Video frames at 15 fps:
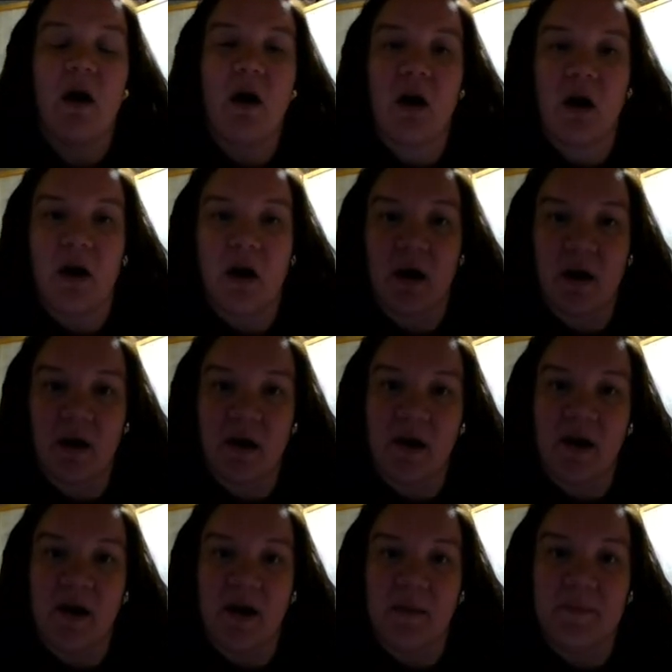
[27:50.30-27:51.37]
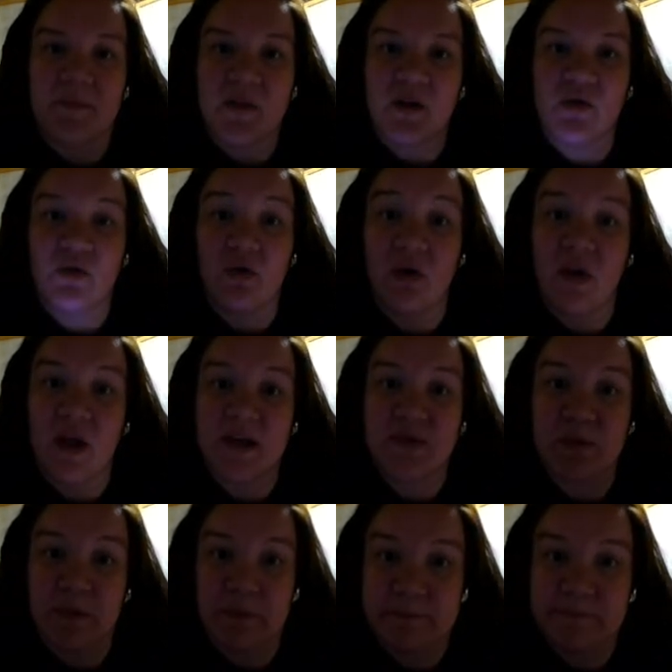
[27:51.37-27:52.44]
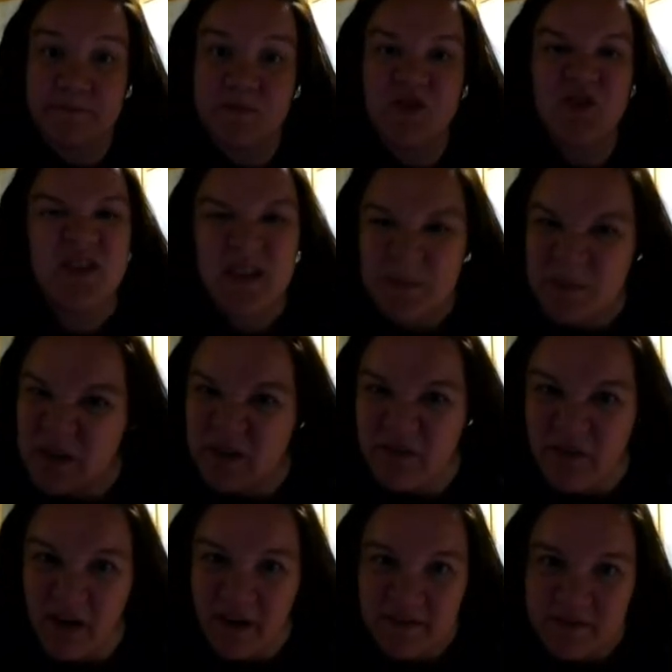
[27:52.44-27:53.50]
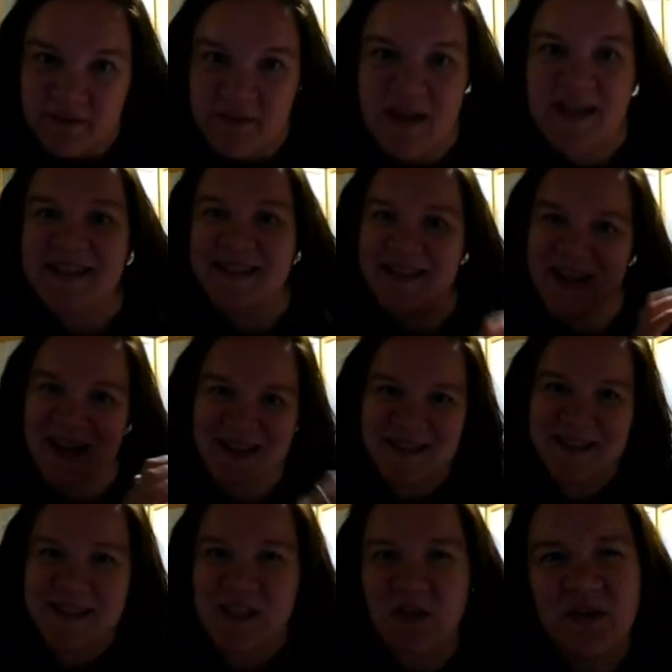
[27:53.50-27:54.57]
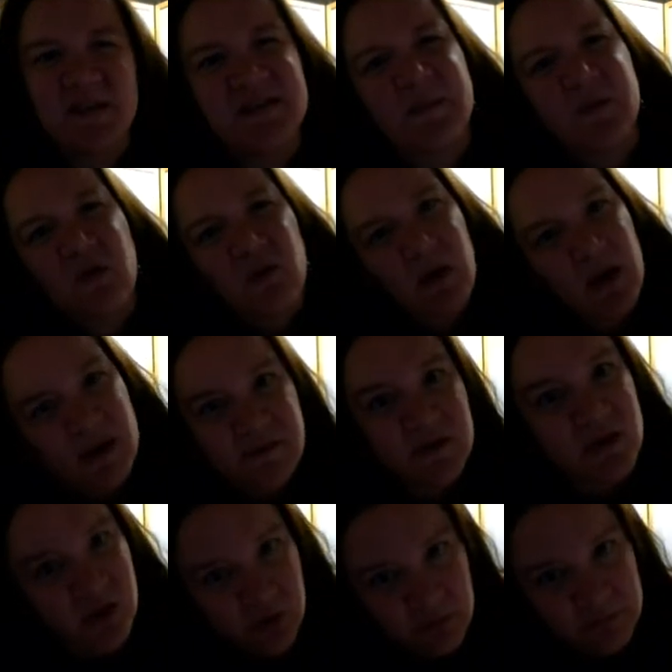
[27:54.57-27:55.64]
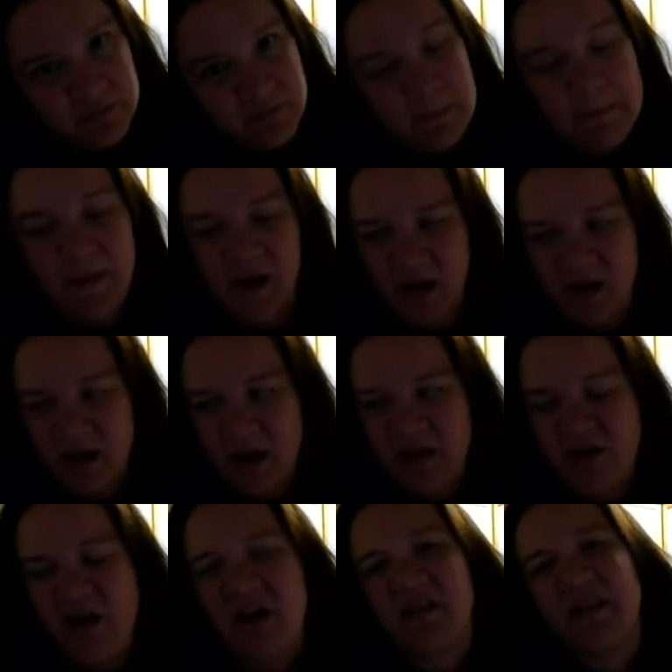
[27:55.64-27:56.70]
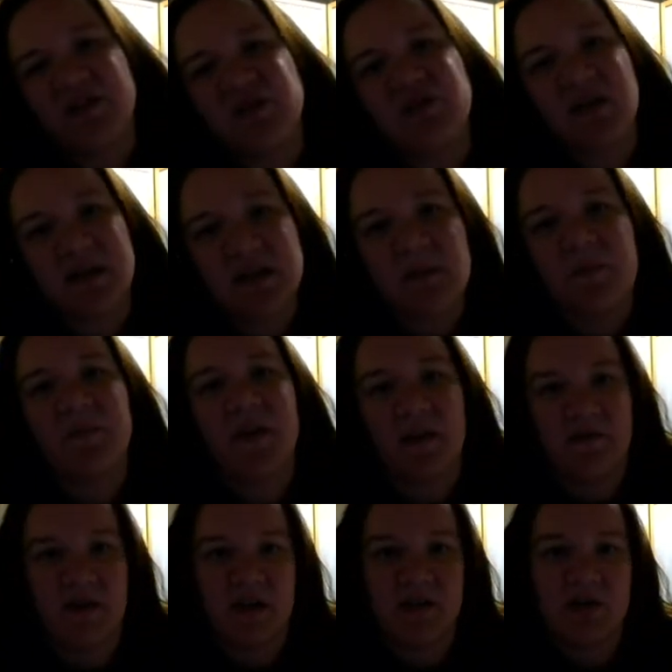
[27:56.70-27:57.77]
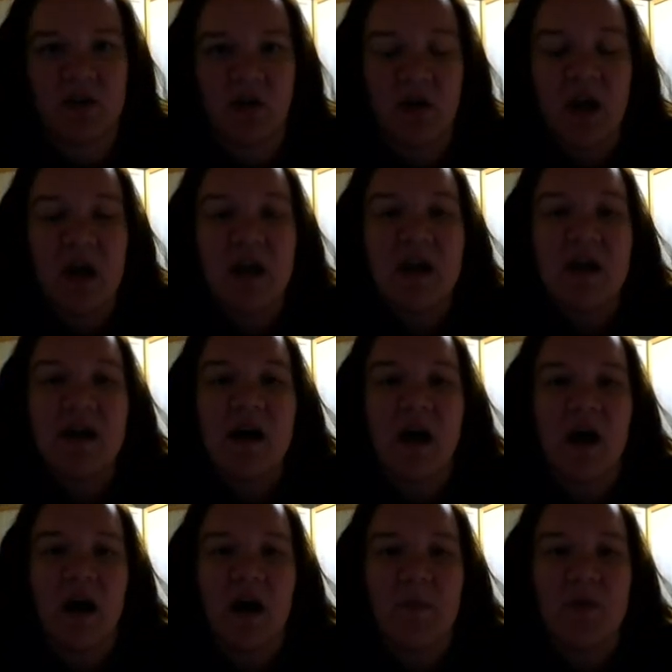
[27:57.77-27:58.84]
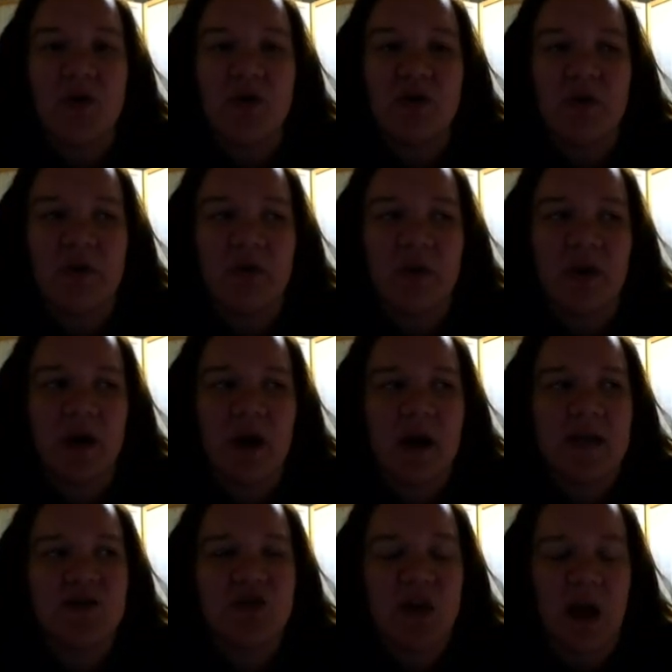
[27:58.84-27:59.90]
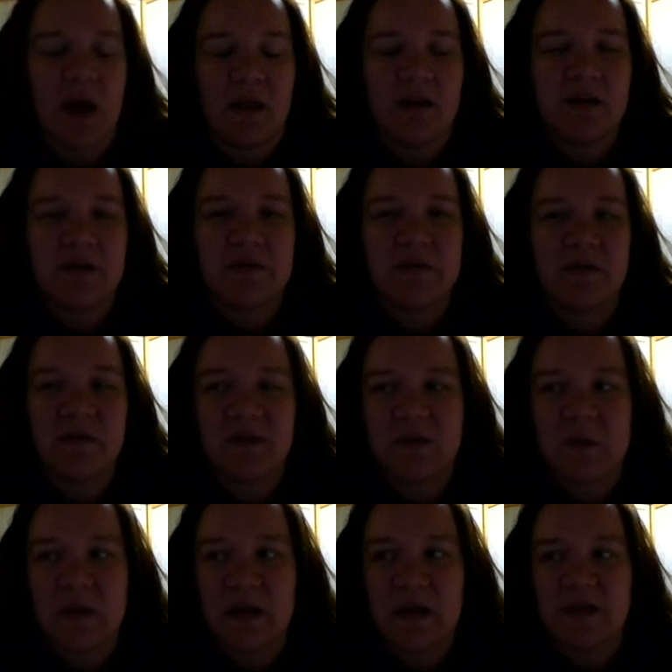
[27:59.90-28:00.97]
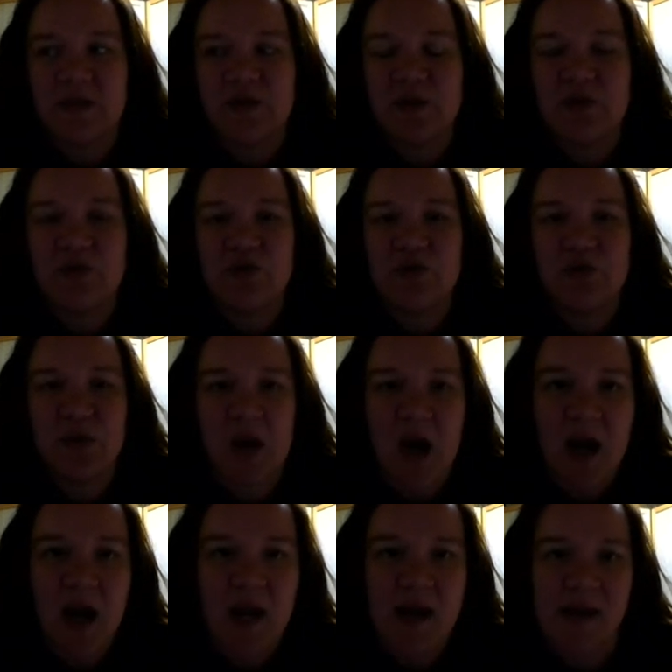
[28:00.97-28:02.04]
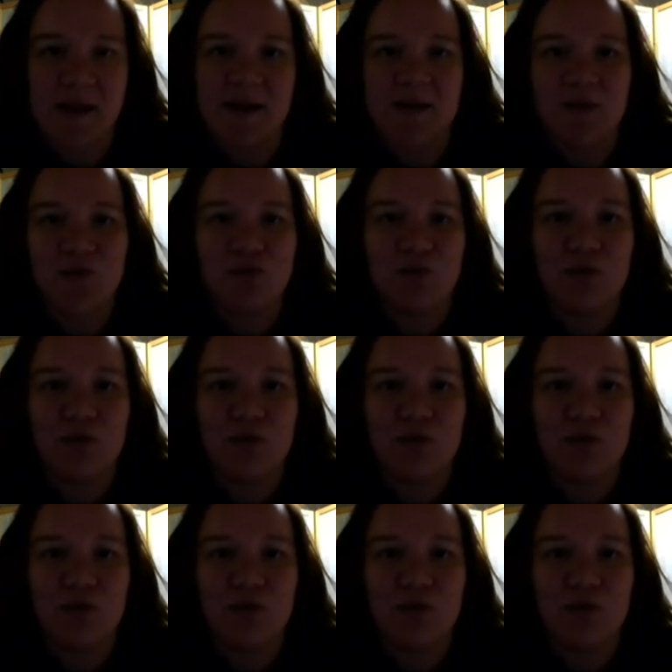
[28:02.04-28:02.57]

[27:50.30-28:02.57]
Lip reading: our Google Classroom. Just something fun. It's not necessarily something you have to do, but I thought, let's try something fun. So your challenge for this week is to try and